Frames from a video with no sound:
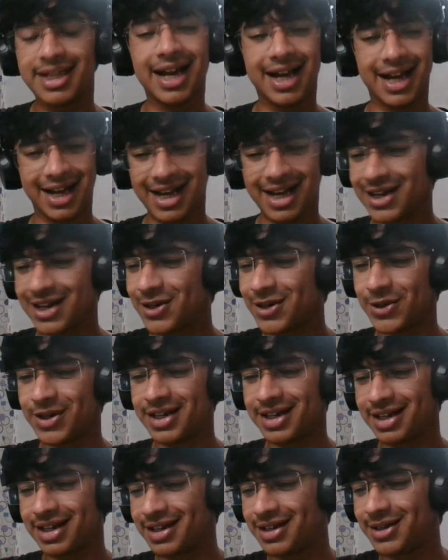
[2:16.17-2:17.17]
Yeah,
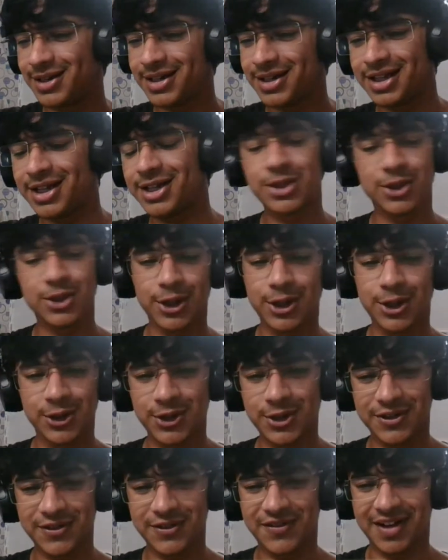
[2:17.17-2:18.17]
it's
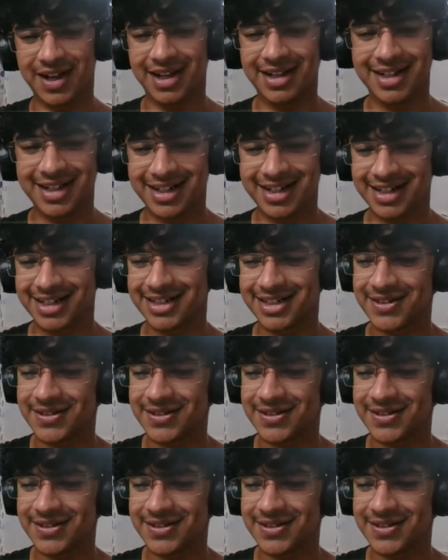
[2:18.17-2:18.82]
not due to the fan.